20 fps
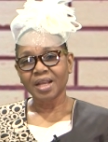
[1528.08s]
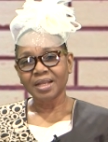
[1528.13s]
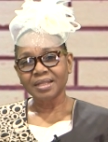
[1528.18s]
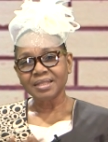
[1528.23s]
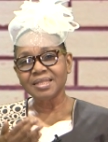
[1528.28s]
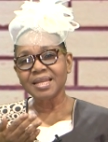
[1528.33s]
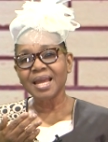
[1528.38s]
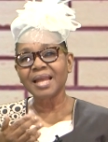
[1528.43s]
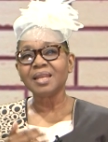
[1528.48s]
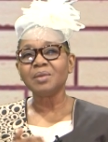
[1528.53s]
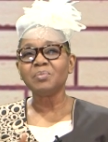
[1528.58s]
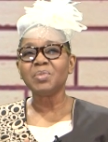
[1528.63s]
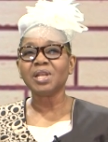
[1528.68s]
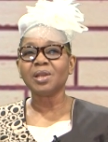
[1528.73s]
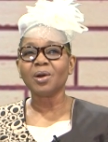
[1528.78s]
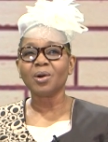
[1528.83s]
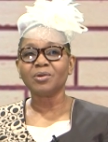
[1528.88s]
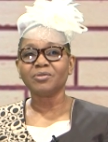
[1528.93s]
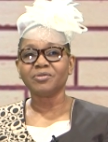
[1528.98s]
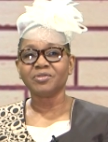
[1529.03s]
Dearly
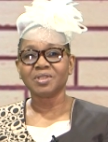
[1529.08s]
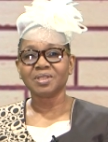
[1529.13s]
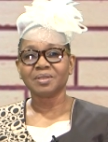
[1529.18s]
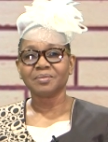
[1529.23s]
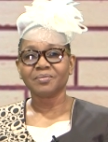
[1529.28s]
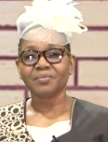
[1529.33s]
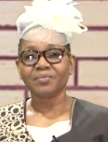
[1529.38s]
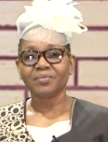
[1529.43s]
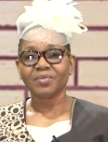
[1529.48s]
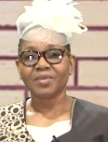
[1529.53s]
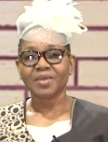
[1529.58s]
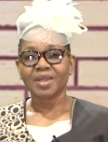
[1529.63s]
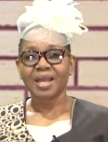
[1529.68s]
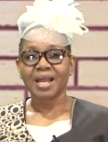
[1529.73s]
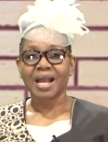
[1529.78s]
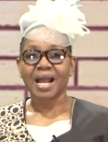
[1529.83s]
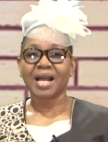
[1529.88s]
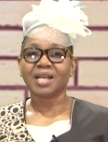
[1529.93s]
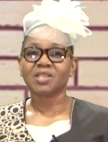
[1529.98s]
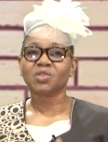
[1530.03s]
beloved,
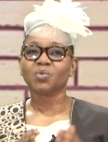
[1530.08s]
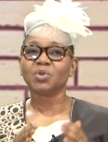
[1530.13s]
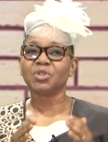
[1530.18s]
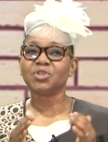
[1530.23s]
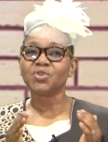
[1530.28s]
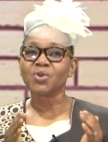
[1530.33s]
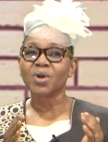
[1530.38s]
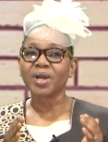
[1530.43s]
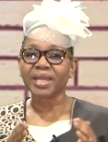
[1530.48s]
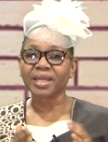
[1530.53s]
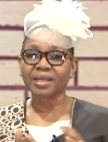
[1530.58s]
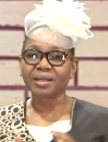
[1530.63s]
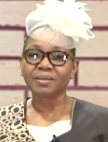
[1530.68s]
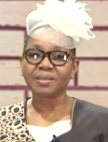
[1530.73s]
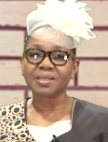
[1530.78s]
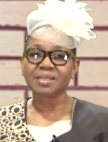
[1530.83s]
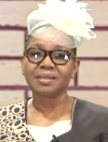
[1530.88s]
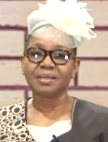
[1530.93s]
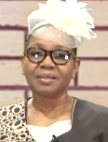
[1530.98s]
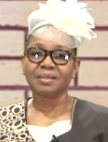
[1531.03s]
as we draw a
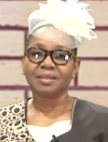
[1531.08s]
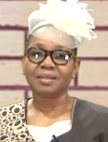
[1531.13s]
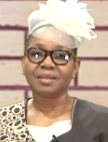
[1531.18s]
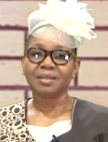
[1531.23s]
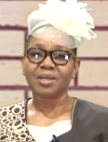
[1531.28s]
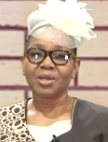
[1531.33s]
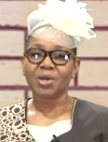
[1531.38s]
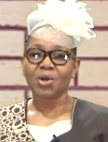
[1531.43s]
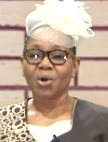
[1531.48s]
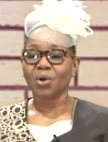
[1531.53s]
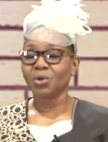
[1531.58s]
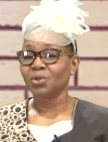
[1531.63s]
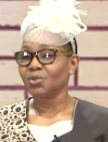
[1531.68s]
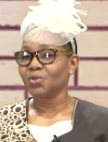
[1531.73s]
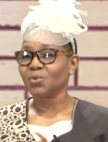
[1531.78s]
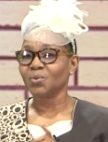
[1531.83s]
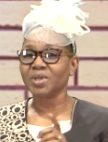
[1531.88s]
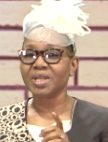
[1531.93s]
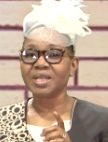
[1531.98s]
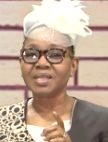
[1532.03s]
curtain on
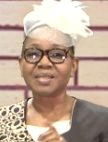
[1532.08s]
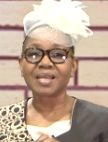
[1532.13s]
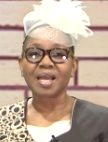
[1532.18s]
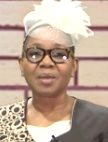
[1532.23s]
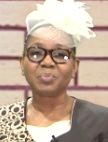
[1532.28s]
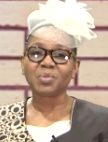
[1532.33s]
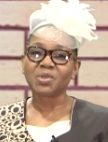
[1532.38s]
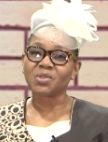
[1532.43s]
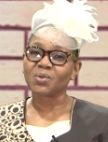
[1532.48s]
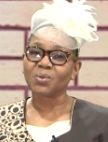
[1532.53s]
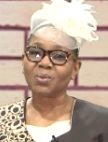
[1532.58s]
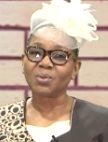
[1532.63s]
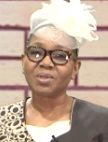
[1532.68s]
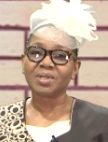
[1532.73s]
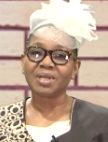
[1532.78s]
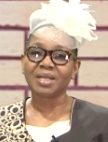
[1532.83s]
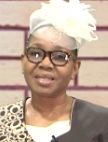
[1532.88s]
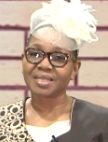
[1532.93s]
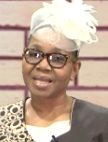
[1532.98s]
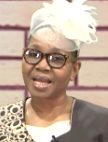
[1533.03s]
today's episode
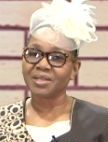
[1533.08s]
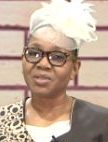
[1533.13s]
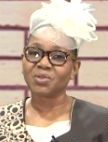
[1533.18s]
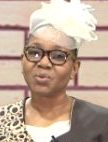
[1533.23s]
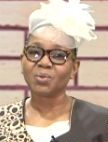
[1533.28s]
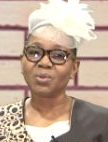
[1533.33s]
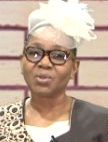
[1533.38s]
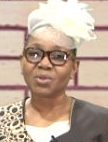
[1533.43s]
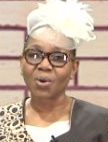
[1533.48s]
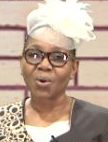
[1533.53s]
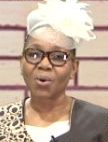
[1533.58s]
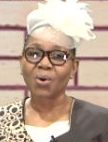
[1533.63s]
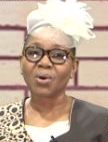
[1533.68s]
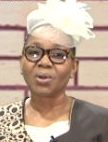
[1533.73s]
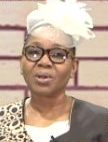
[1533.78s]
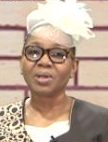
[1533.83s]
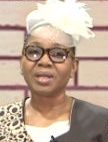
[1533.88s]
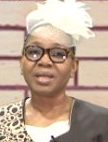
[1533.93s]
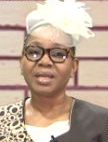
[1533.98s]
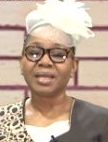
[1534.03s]
titled
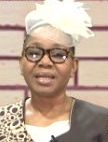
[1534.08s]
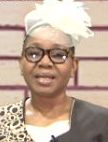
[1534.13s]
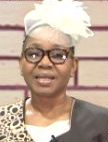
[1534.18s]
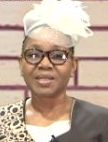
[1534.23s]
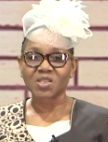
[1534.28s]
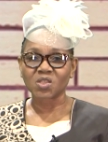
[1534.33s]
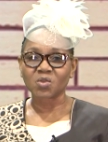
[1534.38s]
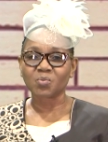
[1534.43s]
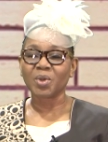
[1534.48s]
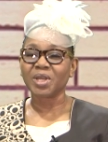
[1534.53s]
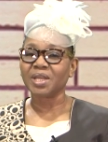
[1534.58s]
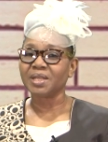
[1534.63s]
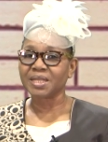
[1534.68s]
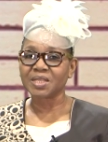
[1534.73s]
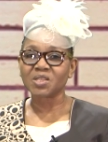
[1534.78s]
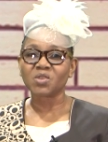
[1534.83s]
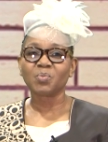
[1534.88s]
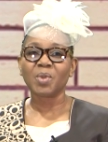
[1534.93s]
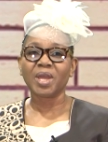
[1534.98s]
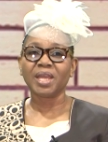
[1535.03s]
Call a Spade a
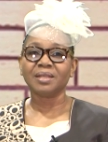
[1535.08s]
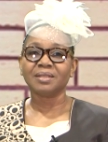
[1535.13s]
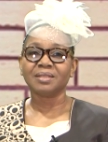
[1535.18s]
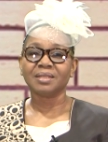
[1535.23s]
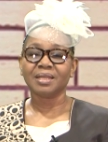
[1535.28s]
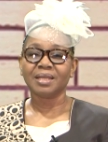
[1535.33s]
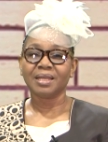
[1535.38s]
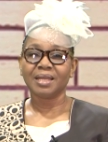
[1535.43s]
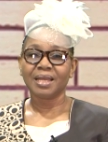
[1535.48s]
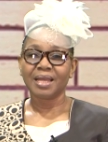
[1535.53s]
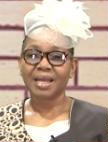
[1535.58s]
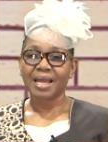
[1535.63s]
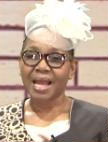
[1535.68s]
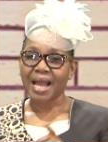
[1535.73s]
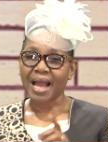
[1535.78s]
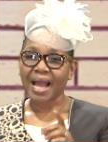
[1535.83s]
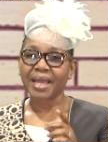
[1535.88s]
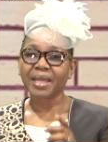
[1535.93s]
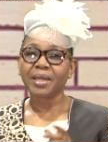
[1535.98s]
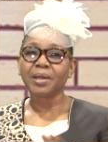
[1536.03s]
Spade,
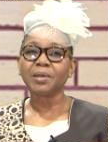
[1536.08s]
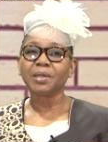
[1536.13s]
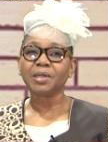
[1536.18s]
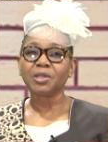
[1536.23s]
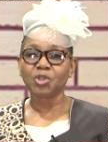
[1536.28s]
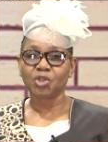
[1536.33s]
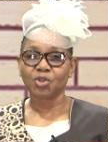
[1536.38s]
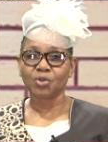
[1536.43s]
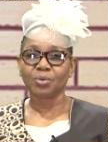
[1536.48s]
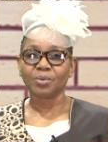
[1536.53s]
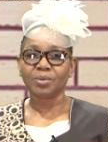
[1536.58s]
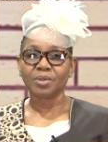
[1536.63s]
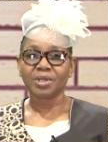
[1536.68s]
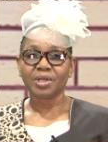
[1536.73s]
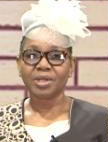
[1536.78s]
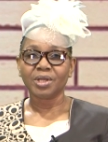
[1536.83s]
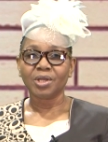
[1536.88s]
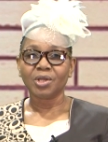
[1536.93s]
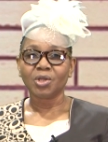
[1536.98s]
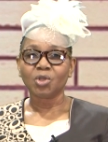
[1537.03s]
I urge you
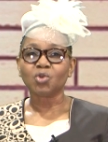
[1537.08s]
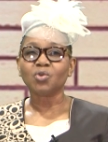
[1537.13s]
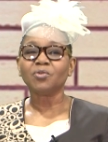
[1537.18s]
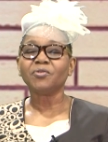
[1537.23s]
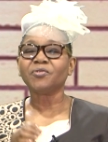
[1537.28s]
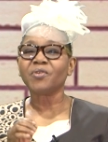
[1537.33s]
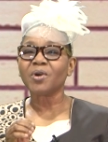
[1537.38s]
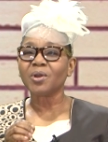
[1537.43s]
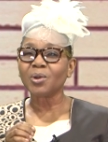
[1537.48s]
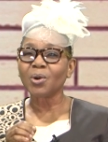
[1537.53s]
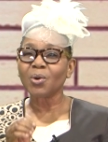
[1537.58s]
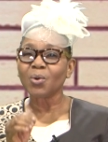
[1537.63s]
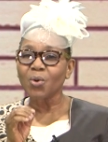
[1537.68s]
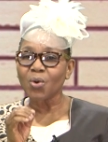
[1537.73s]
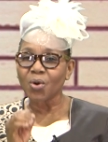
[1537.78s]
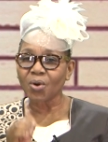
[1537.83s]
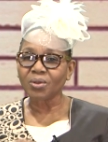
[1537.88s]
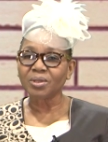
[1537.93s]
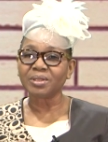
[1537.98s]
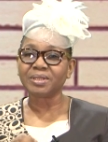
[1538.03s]
to follow
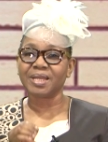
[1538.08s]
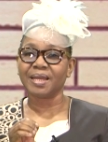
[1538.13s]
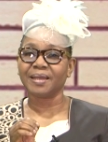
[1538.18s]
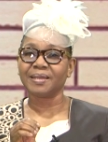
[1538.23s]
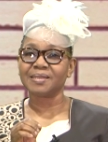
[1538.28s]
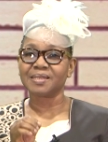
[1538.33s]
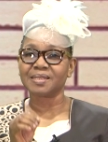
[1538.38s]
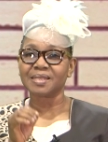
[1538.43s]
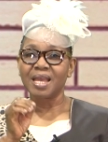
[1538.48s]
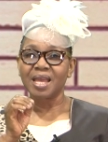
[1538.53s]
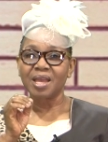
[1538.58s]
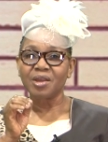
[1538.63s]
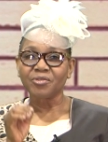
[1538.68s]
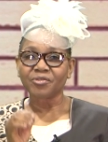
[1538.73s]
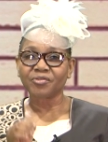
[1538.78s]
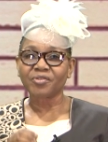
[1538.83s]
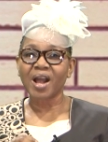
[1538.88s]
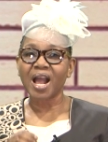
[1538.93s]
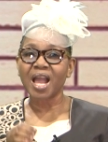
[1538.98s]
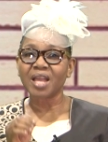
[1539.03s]
Holder's
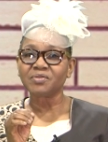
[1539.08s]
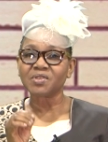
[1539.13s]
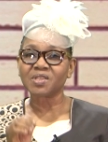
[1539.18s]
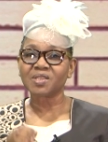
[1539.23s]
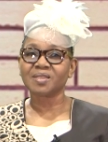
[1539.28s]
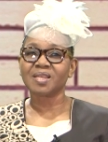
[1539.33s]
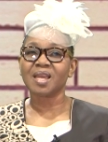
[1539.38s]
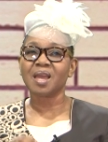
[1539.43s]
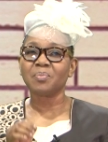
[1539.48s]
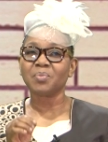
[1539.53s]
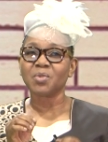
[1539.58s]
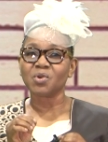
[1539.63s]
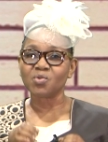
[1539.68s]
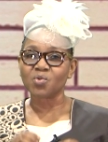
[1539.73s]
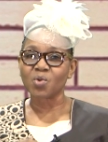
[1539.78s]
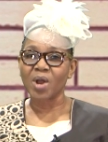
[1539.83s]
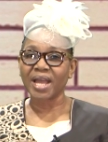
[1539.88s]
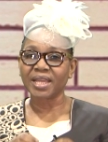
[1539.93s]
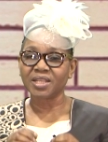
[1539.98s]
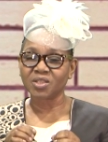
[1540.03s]
five-step
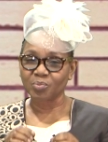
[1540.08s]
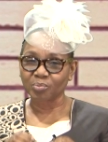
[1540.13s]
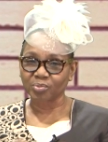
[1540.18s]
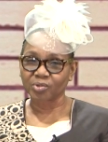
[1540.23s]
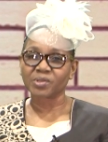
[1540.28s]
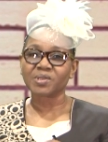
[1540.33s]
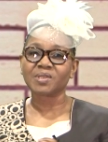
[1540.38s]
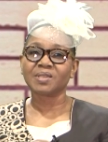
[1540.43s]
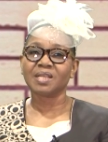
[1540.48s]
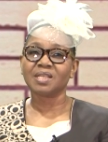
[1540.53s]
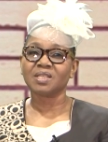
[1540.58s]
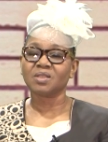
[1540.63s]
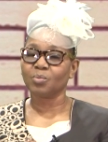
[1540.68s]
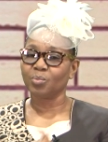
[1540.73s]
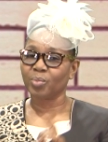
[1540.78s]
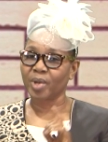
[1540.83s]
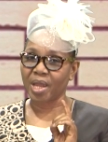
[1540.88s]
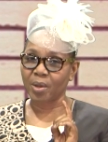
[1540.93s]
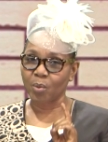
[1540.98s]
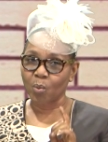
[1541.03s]
right process
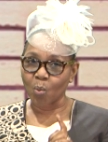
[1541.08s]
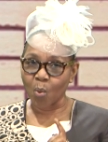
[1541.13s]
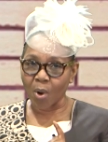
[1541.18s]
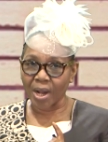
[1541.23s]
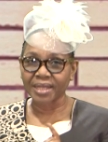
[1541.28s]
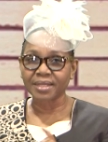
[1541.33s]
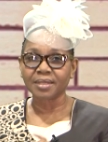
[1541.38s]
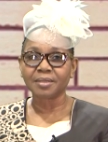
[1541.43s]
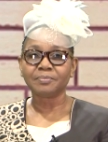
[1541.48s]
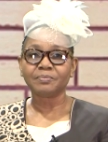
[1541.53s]
by 1.